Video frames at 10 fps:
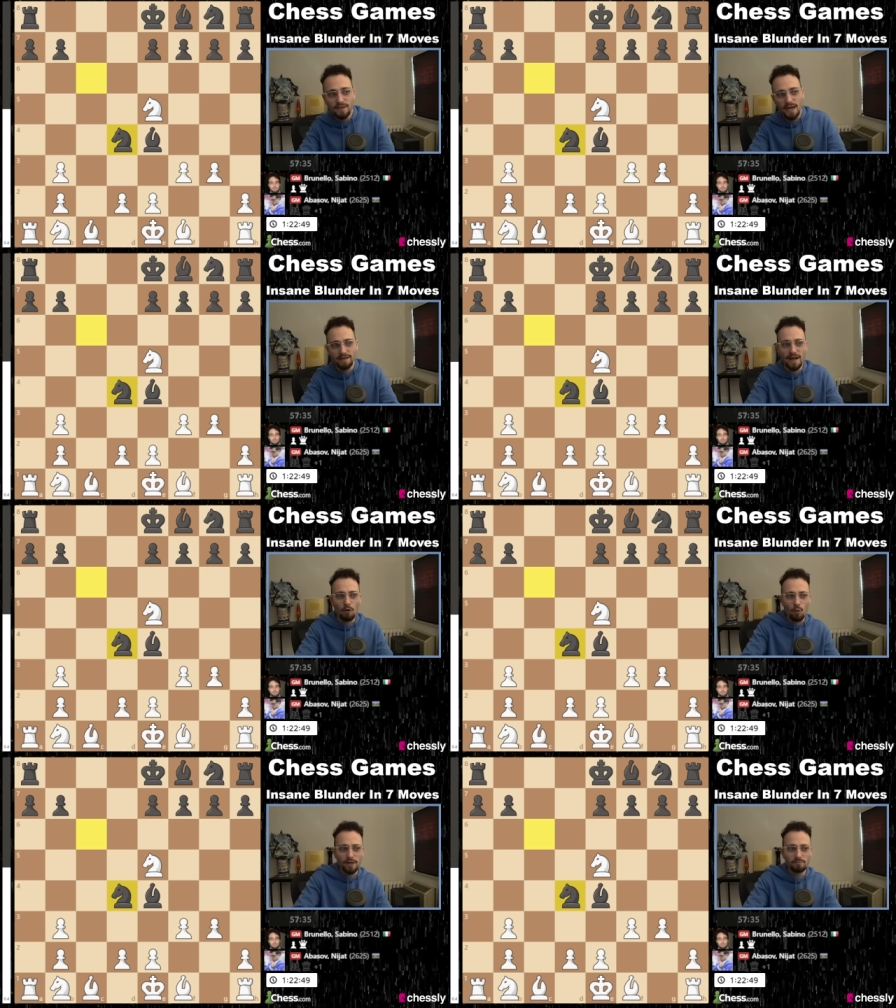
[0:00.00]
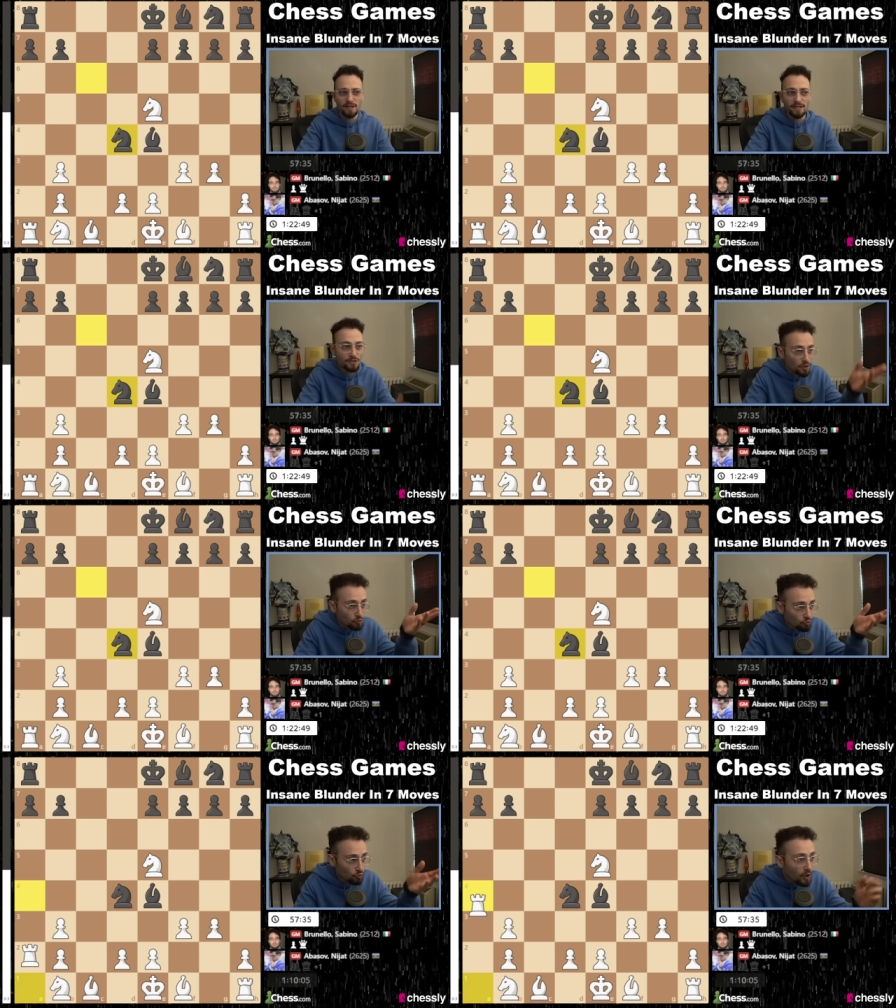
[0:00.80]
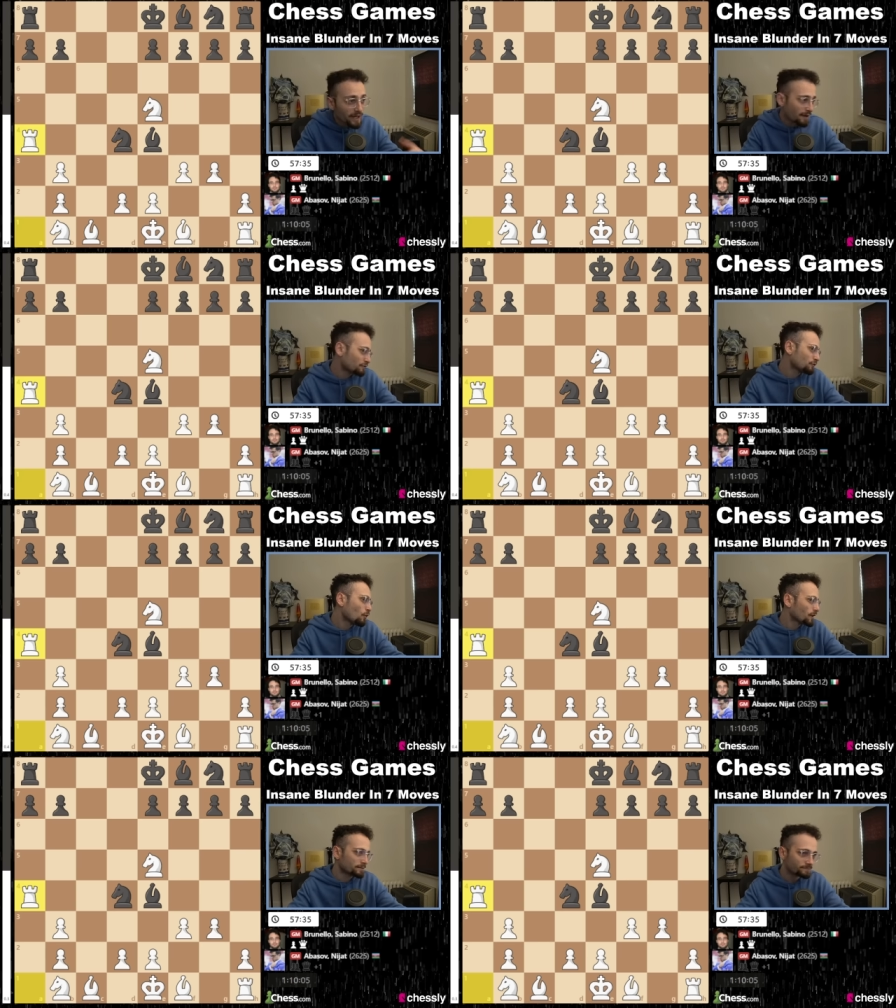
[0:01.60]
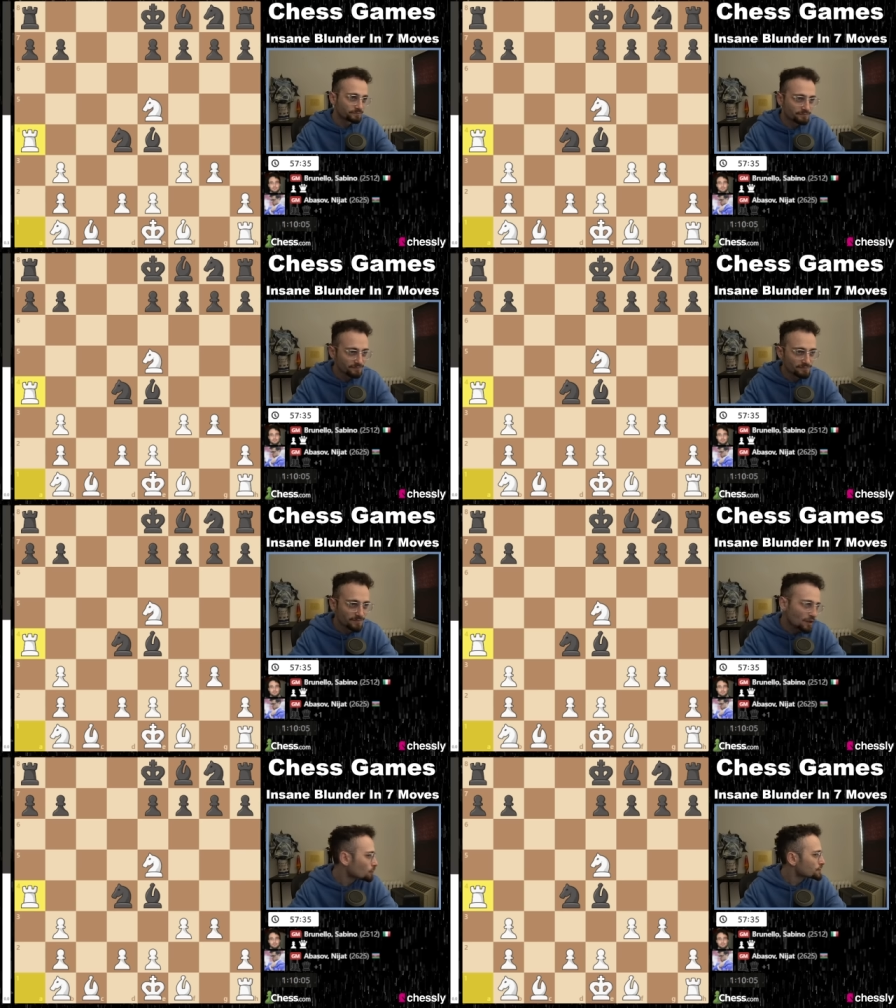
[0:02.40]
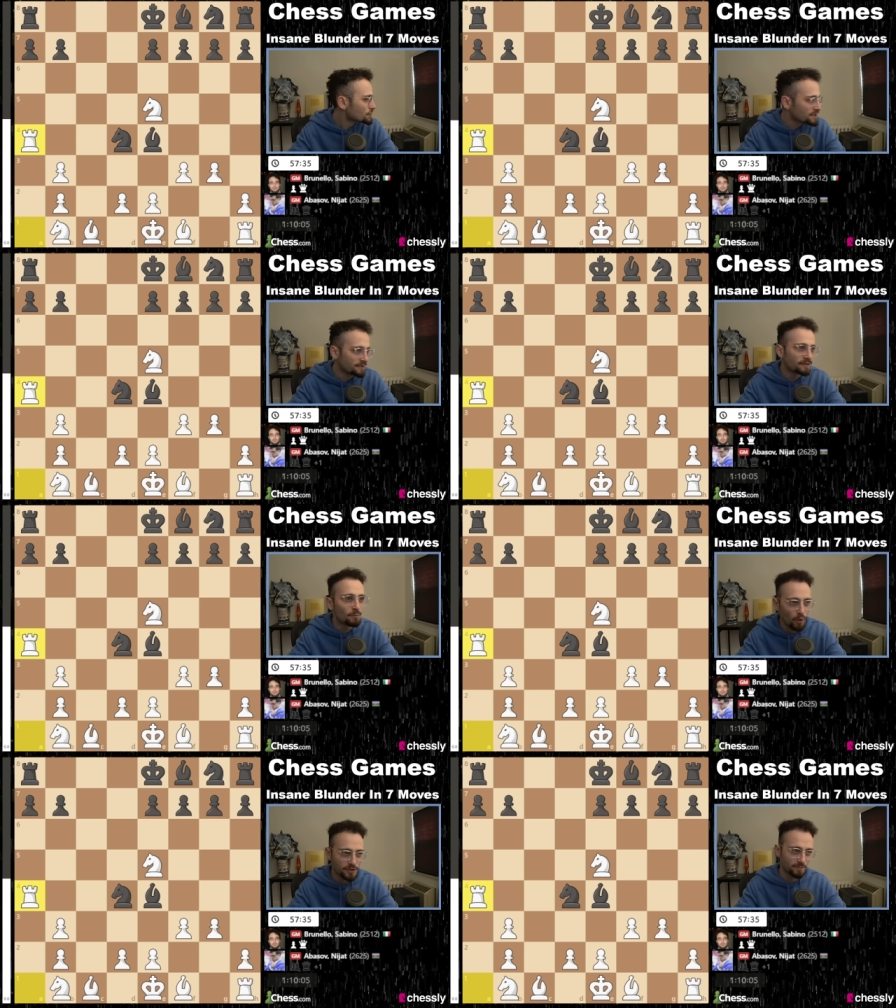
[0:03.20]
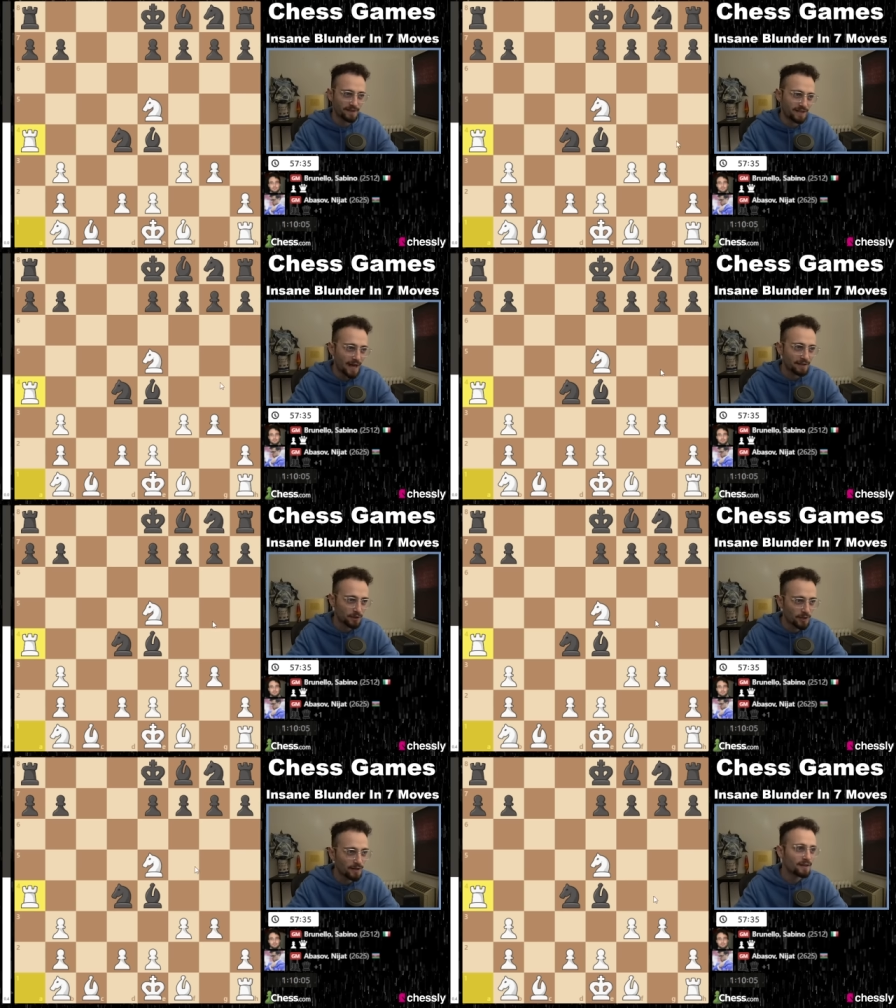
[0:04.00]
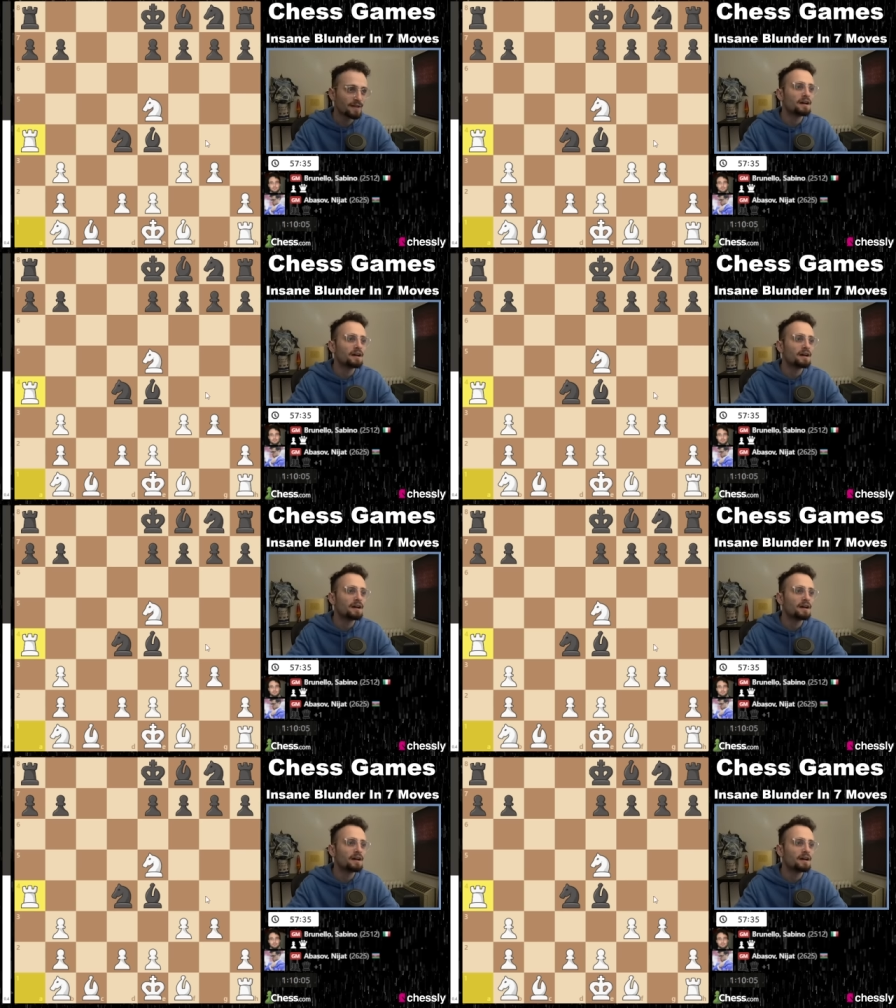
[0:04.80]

And now white plays rook a4, which is even more spectacular.